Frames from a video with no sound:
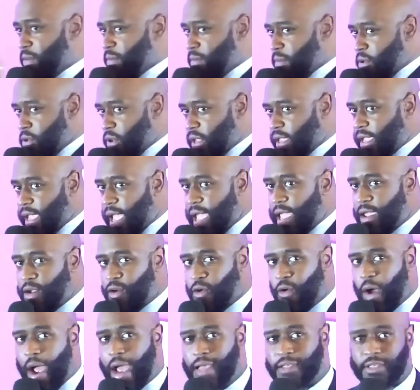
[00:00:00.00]
we
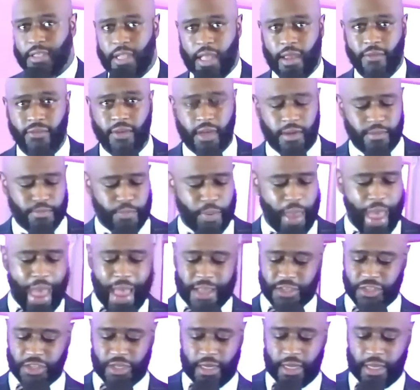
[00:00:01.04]
communicate Christ's love
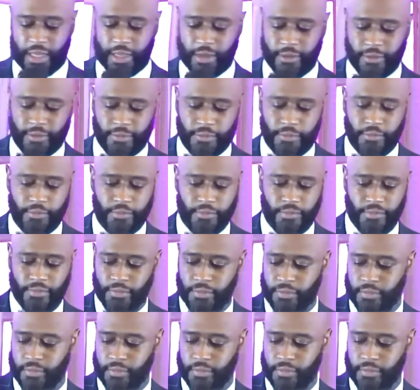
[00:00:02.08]
compassionately.